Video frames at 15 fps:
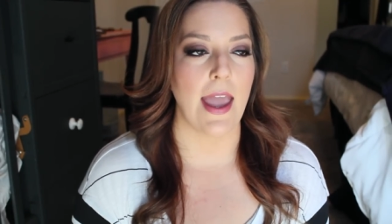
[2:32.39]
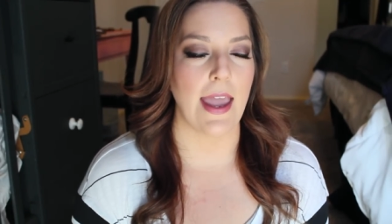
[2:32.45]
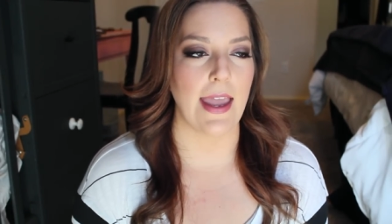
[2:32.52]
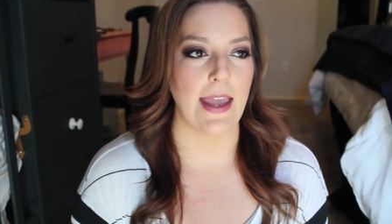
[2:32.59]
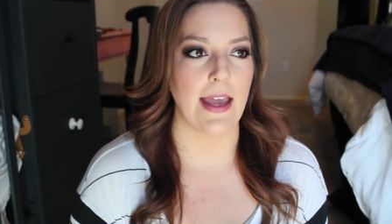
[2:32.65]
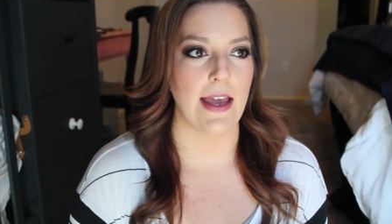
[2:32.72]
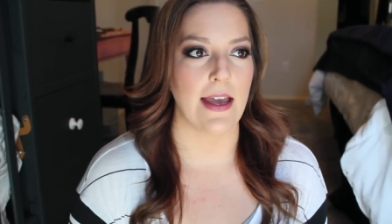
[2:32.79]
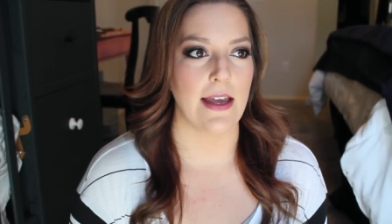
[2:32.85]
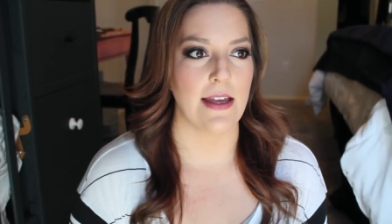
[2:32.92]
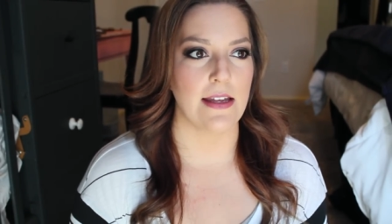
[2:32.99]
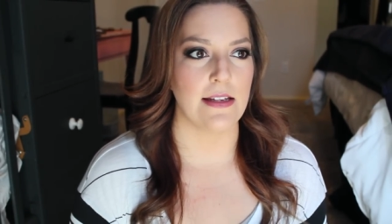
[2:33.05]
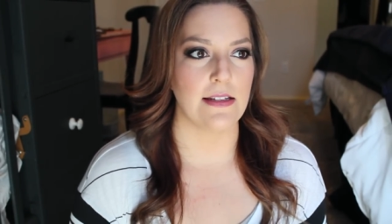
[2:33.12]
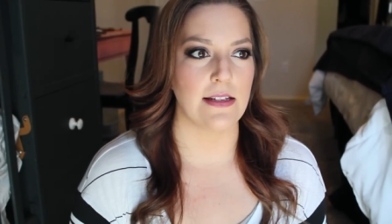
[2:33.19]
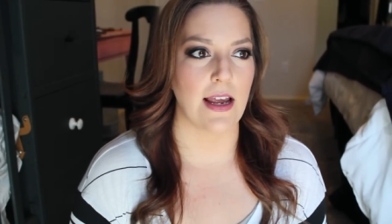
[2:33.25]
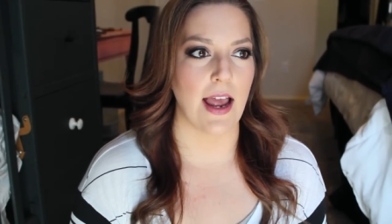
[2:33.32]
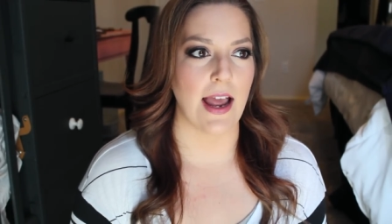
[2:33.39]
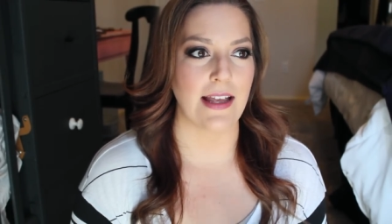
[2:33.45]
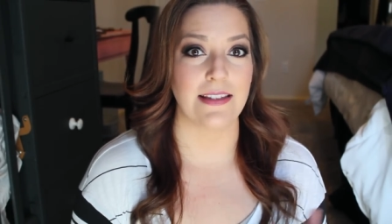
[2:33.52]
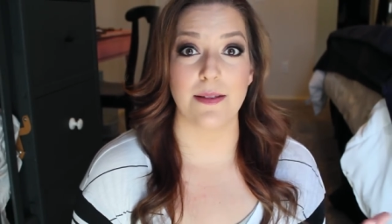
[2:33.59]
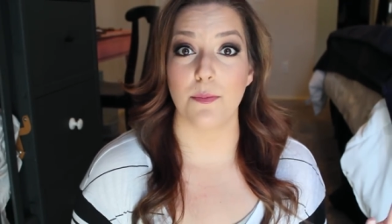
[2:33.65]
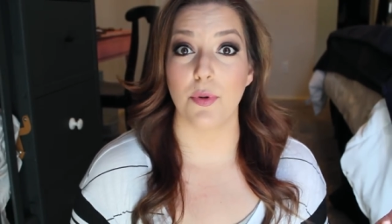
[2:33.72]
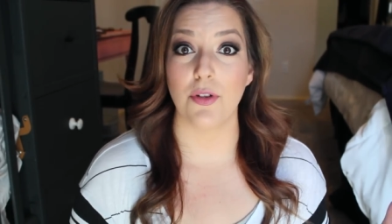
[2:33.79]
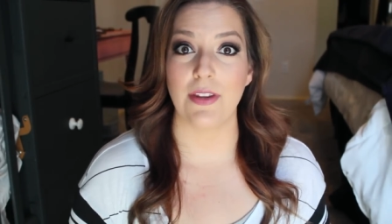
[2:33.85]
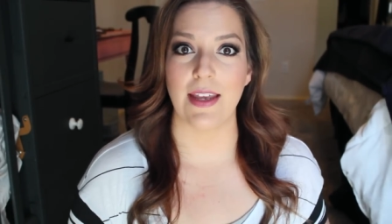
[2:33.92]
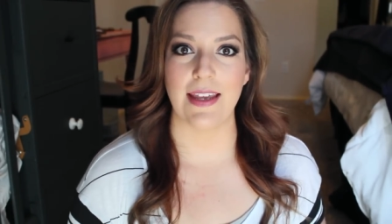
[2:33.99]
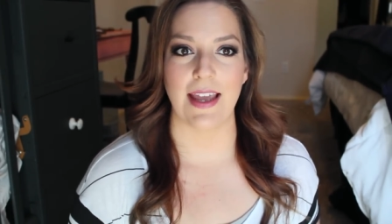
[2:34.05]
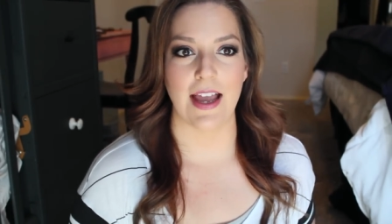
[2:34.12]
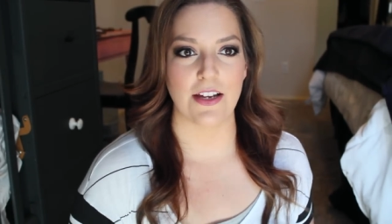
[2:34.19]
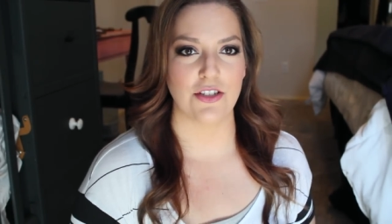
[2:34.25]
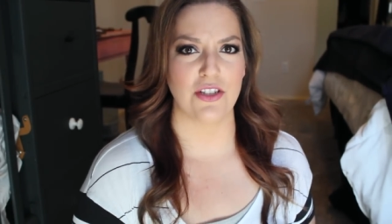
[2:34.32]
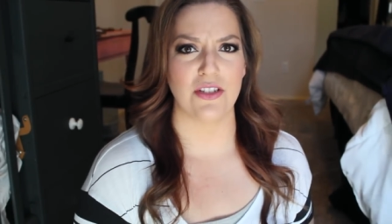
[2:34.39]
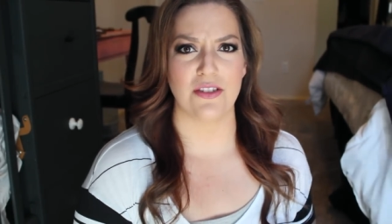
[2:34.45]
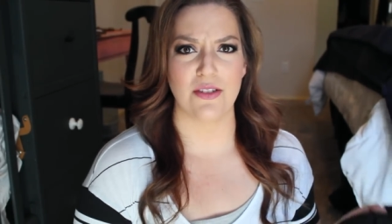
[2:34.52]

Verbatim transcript: and I had some birthday cash.